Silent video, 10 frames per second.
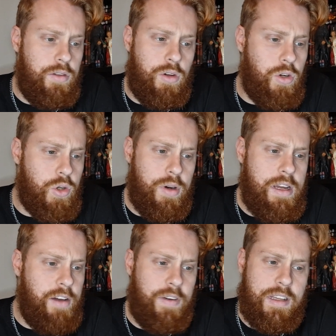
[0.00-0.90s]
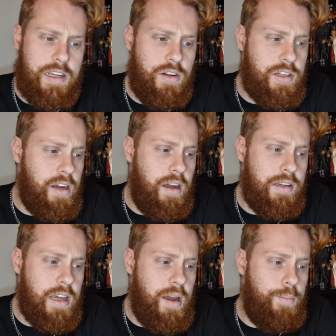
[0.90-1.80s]
Dougherty, I think that's how you say
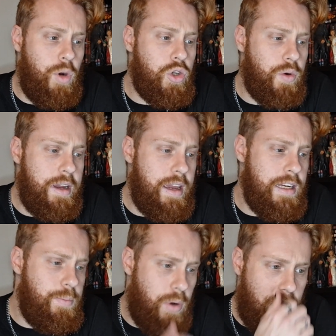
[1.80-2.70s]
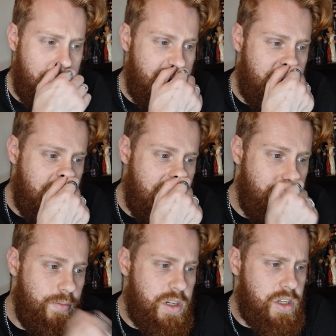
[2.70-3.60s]
it, moderated by
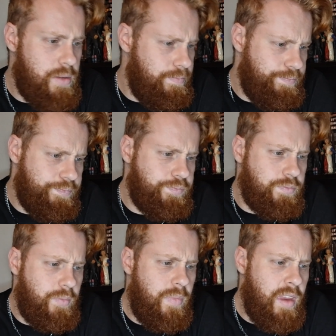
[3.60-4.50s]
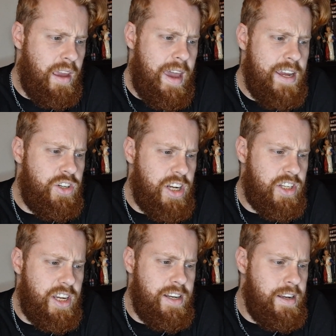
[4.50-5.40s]
James A.
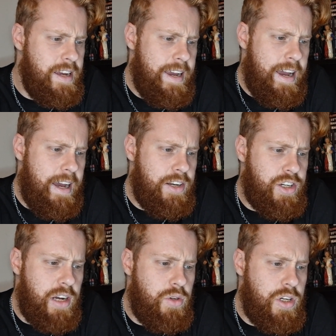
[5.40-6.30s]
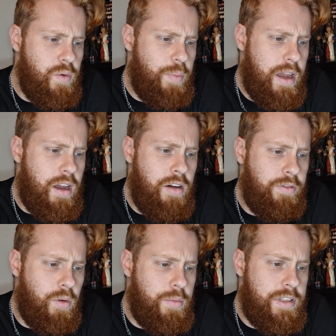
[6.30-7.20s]
Jessin and Chelsea Rebecca
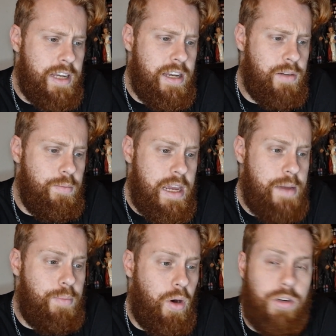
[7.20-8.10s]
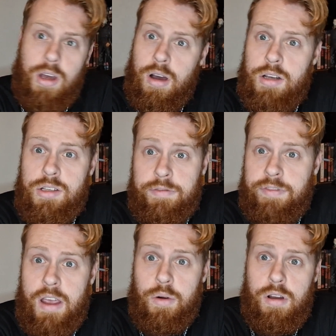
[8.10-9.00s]
from Dead Meat Podcast.
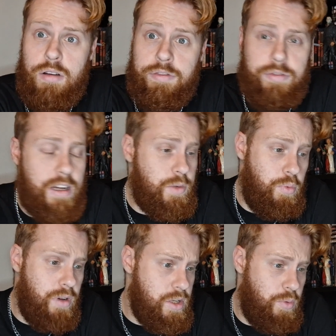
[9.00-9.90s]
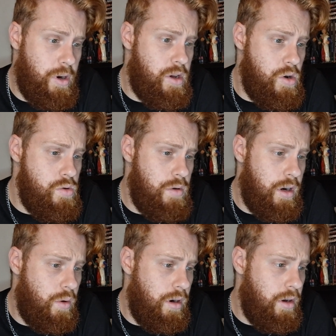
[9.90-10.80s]
Fair enough. That's pretty cool. I
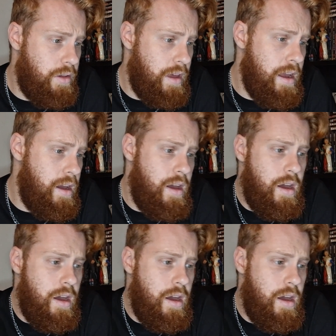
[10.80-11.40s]
quite like that.